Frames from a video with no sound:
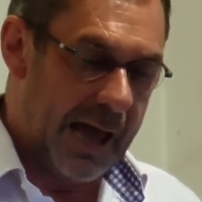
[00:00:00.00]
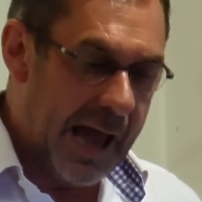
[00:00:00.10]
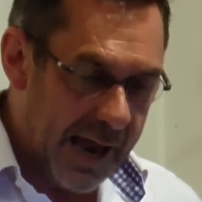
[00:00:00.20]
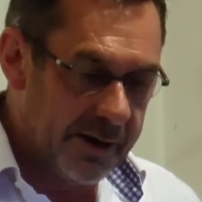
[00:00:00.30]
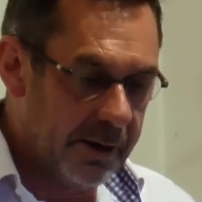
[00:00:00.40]

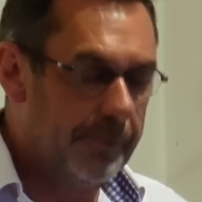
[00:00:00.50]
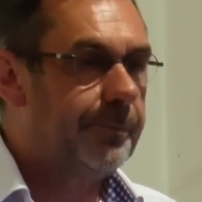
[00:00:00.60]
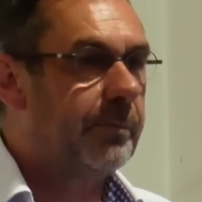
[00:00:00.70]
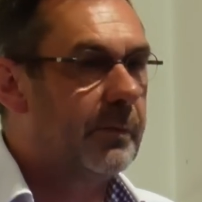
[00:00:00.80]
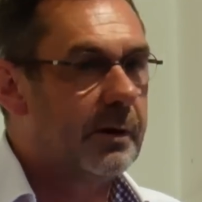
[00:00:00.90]
And
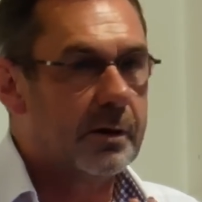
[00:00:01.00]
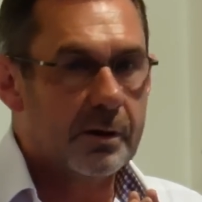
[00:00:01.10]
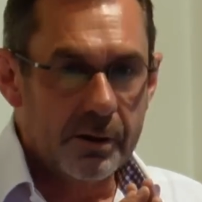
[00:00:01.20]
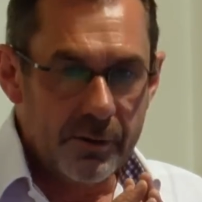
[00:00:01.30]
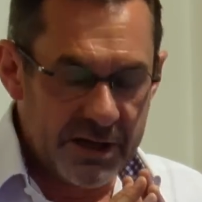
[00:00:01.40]

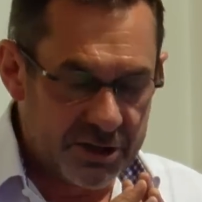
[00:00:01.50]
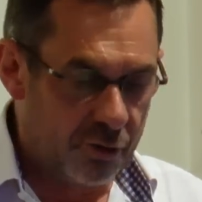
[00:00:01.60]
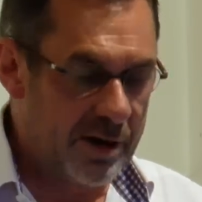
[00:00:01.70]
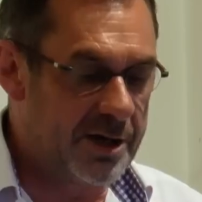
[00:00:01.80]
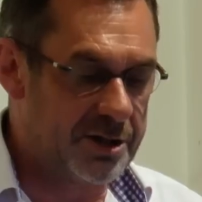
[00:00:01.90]
this
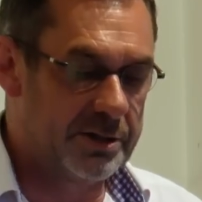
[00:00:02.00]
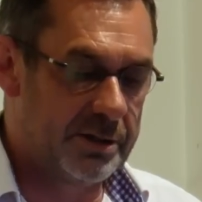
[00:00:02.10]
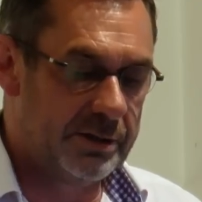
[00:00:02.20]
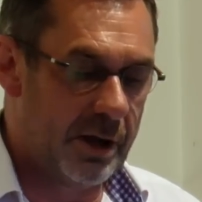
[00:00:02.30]
creation